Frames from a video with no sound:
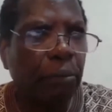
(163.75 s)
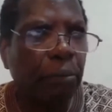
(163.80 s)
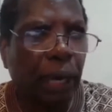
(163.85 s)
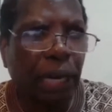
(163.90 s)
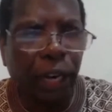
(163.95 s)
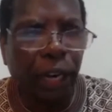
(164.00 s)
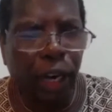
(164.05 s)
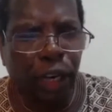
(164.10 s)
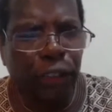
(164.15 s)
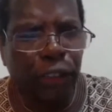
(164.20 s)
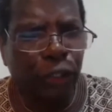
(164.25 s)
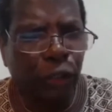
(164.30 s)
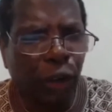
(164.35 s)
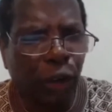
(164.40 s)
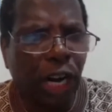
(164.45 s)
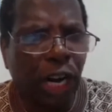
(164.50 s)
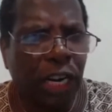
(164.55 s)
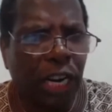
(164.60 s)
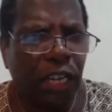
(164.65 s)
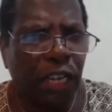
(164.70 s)
but also
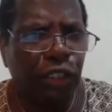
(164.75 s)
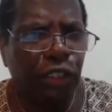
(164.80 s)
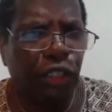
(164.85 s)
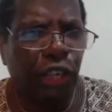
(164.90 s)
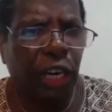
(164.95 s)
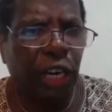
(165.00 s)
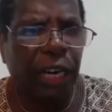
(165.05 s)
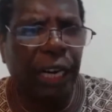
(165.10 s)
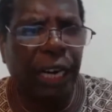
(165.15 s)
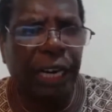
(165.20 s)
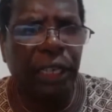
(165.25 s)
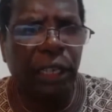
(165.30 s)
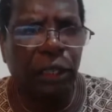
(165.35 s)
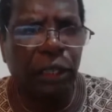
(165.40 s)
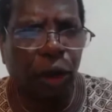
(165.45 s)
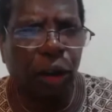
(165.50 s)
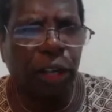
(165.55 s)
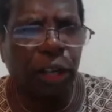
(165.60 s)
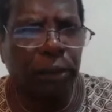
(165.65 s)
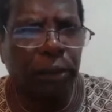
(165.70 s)
a culture and a
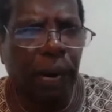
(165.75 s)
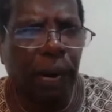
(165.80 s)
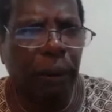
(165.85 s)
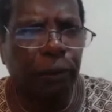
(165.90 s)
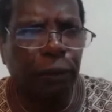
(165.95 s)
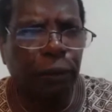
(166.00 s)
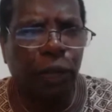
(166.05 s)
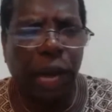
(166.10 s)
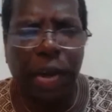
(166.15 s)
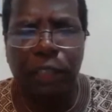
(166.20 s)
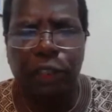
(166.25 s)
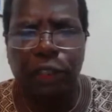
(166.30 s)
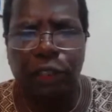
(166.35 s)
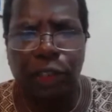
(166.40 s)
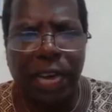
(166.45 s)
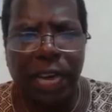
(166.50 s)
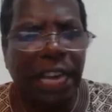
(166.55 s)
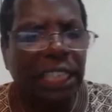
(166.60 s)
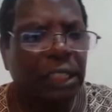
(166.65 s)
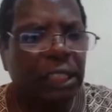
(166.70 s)
roadmap to
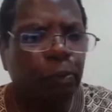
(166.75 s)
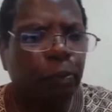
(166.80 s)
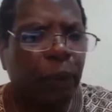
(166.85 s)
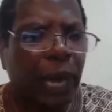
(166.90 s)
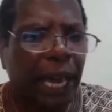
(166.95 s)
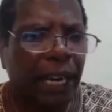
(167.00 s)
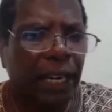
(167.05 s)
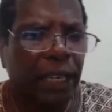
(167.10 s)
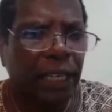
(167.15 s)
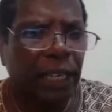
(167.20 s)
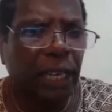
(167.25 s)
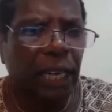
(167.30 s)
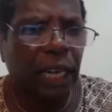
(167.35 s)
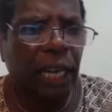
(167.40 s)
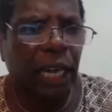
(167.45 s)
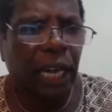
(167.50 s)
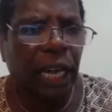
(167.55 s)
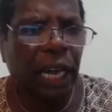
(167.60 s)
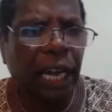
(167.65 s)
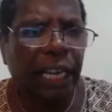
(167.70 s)
actually expand
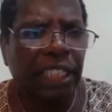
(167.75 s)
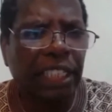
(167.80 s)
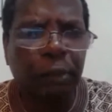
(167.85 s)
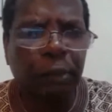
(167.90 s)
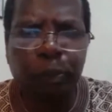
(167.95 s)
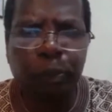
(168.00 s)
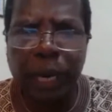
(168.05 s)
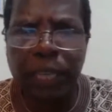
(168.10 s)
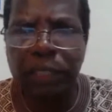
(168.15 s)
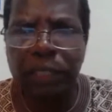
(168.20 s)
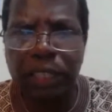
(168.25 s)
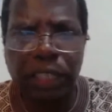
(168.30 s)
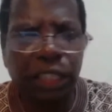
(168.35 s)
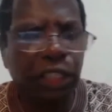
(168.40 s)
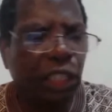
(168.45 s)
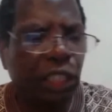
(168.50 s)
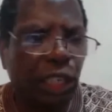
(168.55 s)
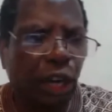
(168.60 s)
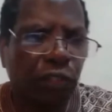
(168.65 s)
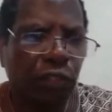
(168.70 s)
and spread the
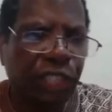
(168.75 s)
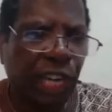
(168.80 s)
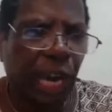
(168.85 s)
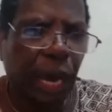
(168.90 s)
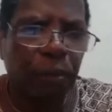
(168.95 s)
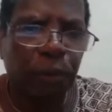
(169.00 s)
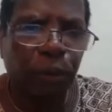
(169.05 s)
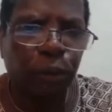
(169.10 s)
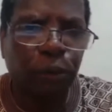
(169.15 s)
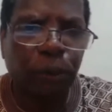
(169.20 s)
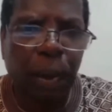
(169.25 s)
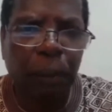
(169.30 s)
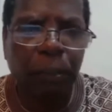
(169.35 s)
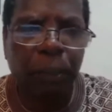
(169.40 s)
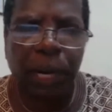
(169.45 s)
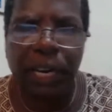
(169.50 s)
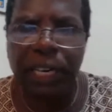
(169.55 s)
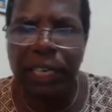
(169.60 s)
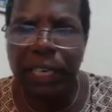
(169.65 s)
teaching of Sheikh Amadou Bamba.